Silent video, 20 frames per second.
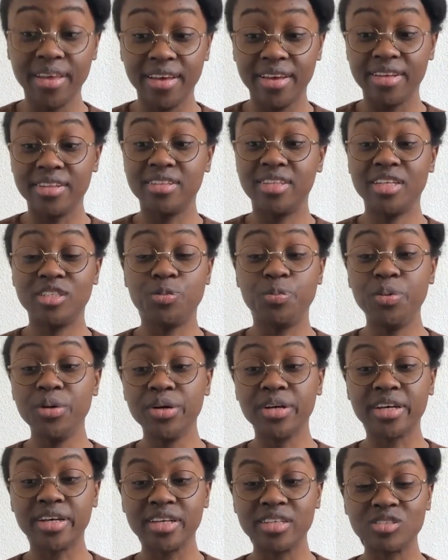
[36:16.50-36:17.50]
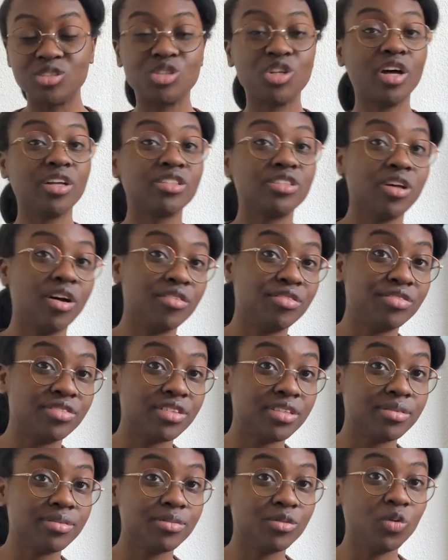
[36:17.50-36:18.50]
this book starts off
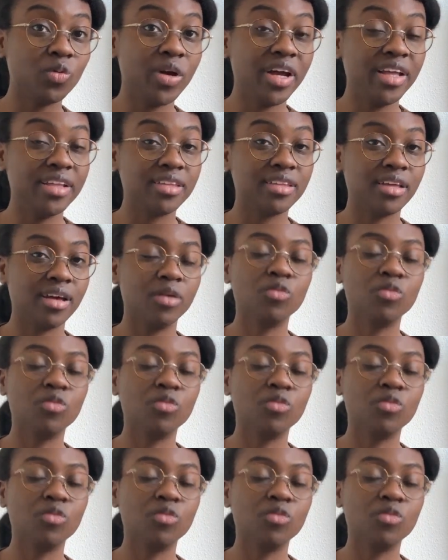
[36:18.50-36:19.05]
with,